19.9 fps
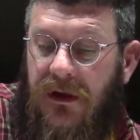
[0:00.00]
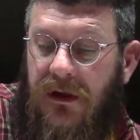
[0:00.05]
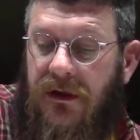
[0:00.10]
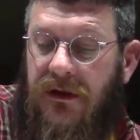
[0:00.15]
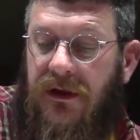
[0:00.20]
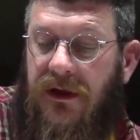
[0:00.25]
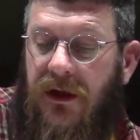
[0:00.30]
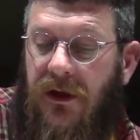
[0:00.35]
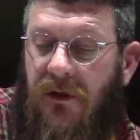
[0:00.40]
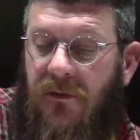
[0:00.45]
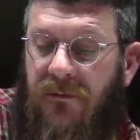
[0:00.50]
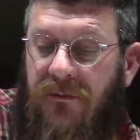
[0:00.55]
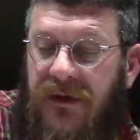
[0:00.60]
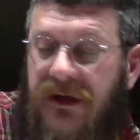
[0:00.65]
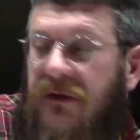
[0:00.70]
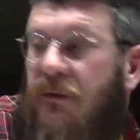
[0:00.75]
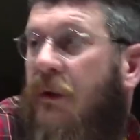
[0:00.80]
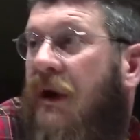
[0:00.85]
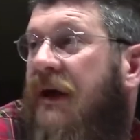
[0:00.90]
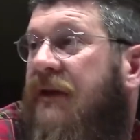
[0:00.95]

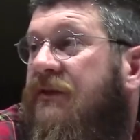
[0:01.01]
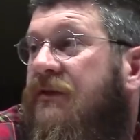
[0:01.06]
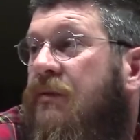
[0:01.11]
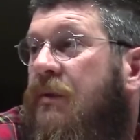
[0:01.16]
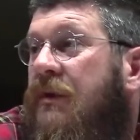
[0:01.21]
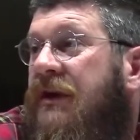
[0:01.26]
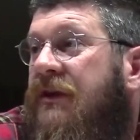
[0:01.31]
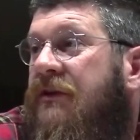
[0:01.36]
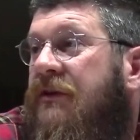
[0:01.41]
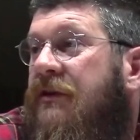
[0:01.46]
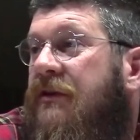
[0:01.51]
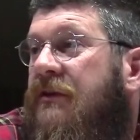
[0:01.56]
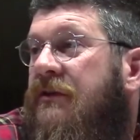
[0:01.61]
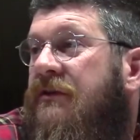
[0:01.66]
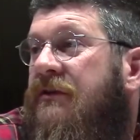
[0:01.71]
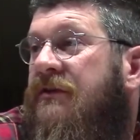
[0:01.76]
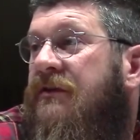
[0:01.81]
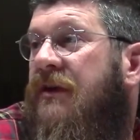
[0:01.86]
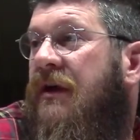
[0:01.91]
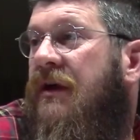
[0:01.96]
Midwest
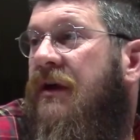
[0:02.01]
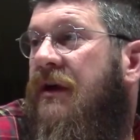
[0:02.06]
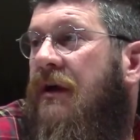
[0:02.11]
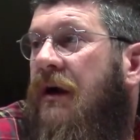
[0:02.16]
winters